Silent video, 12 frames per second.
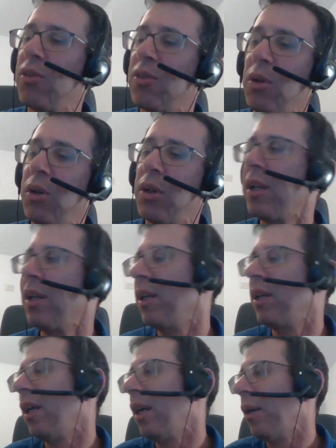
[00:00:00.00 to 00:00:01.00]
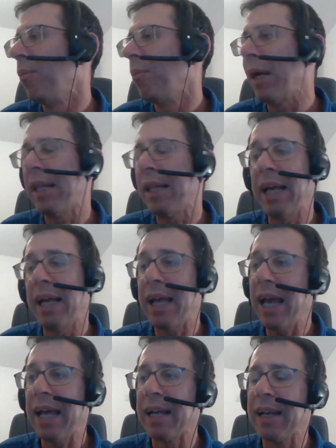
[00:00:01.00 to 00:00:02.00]
on. But
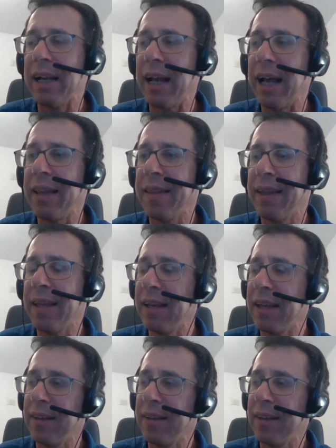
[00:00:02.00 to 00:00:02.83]
again, I think,